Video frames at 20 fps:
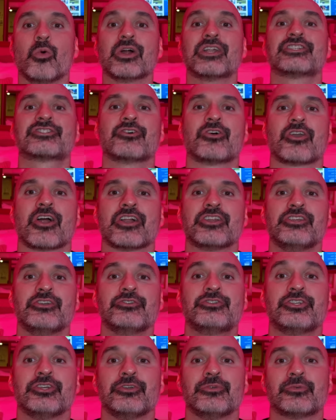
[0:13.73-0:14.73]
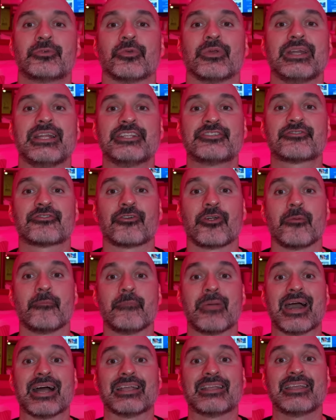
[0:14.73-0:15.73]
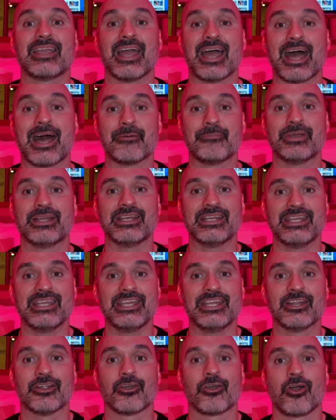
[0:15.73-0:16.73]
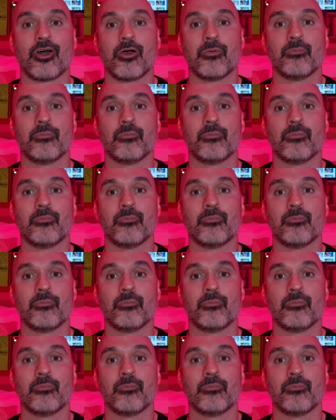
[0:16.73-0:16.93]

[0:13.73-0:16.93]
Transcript: is going on, YouTube? Greetings from my cabin here on